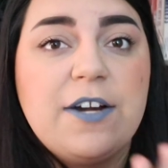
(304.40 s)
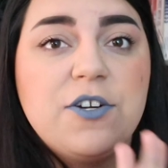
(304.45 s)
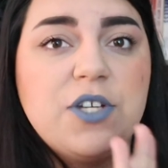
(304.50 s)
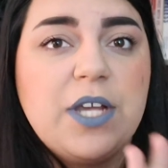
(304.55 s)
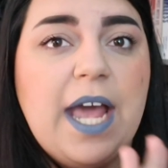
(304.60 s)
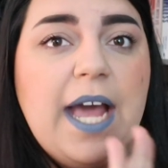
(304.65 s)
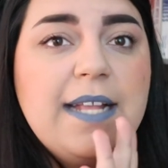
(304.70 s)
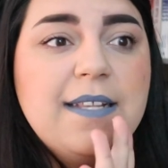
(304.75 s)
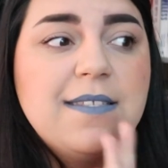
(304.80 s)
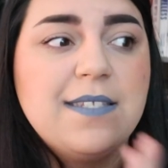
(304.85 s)

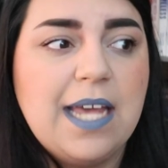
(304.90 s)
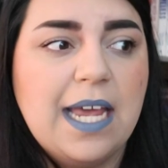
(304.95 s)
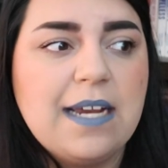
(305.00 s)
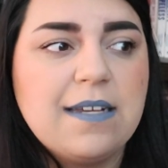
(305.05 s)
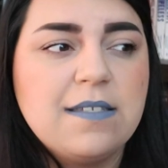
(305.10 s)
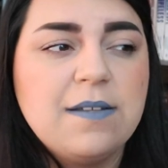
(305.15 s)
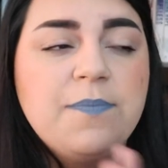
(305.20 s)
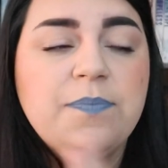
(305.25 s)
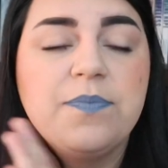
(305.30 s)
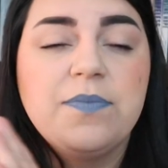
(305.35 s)
actually had
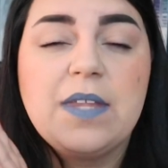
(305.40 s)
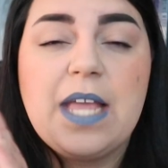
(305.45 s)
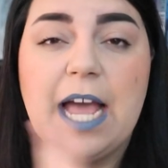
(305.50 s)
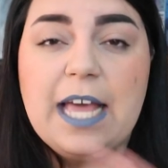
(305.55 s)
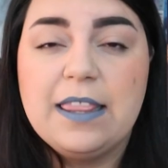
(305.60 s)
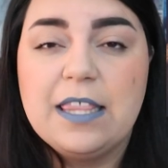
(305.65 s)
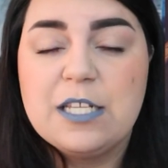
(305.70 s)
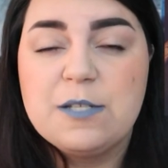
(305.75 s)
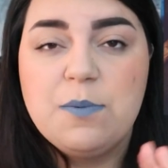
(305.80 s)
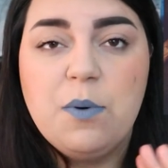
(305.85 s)
sex
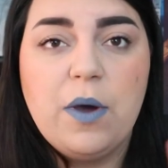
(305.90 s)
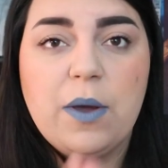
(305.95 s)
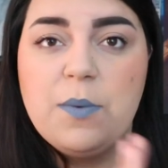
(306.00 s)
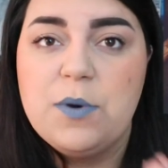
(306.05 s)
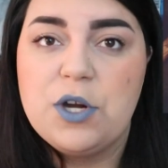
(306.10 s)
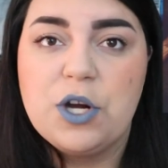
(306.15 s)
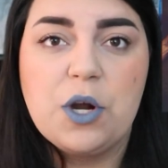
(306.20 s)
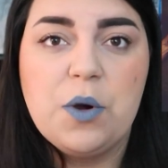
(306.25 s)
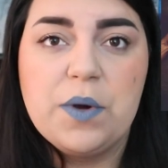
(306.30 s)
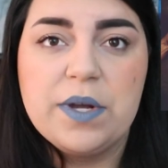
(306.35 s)
at this point
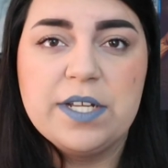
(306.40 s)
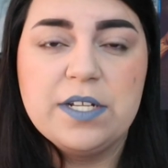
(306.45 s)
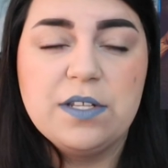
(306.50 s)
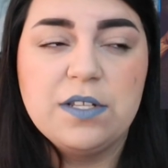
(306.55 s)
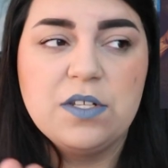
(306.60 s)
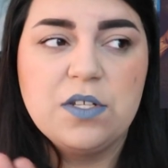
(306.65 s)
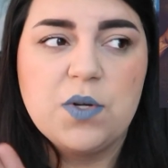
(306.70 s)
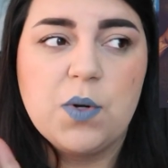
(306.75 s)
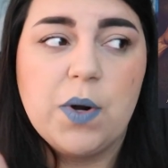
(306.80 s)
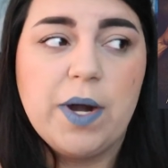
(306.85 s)
when you're going into
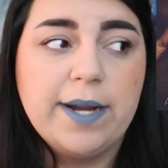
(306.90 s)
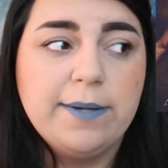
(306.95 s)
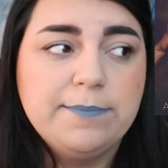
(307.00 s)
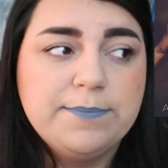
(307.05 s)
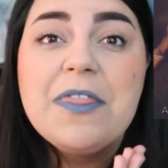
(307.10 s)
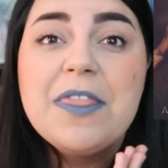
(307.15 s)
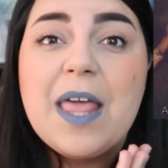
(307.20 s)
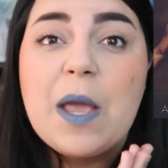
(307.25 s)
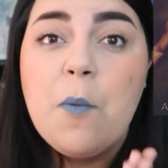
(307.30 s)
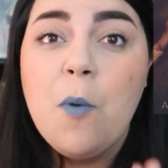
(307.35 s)
the story.
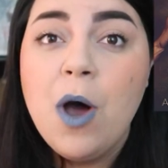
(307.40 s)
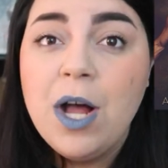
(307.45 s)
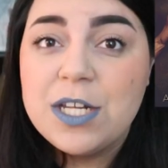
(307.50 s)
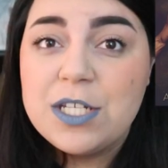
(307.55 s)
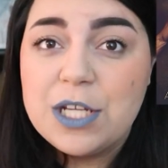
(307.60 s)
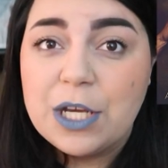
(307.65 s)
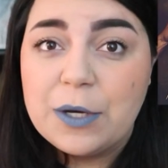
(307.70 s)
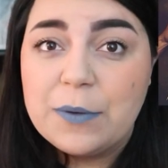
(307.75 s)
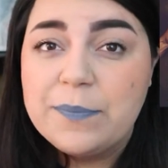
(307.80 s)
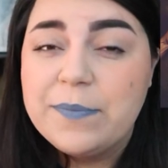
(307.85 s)
But they
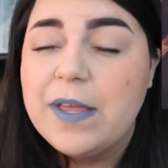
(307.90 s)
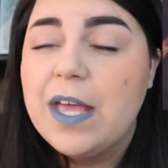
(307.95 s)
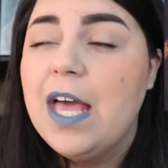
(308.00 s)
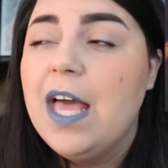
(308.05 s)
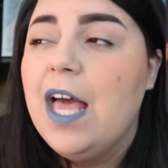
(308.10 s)
want to.